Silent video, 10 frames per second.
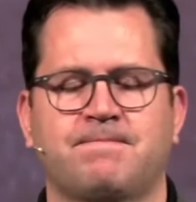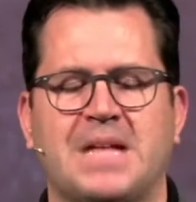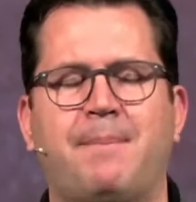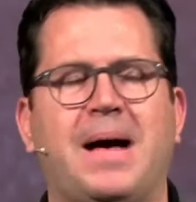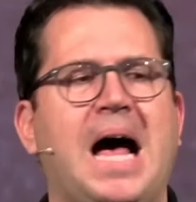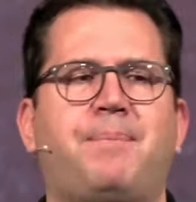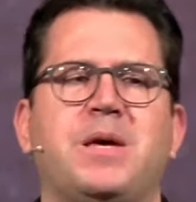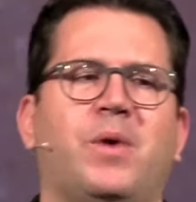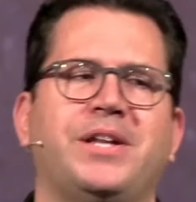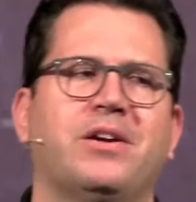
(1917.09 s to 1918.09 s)
I'm happy
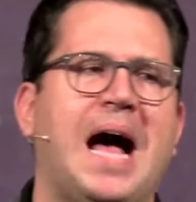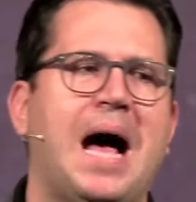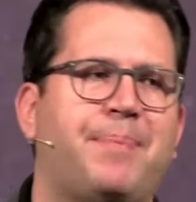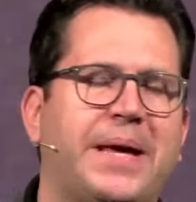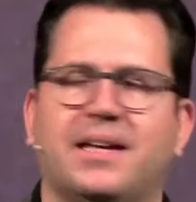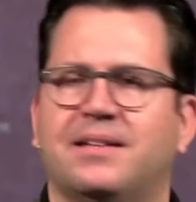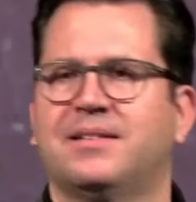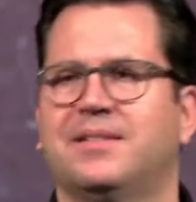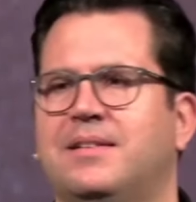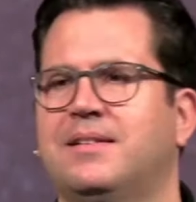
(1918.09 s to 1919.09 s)
when you're happy.
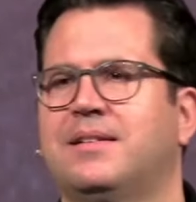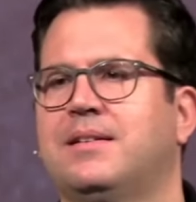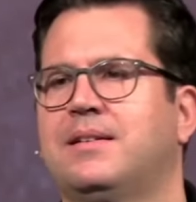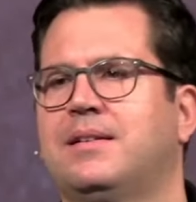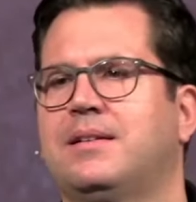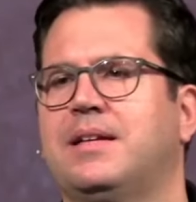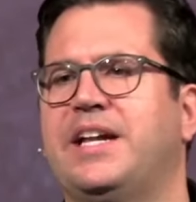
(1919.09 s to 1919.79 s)
It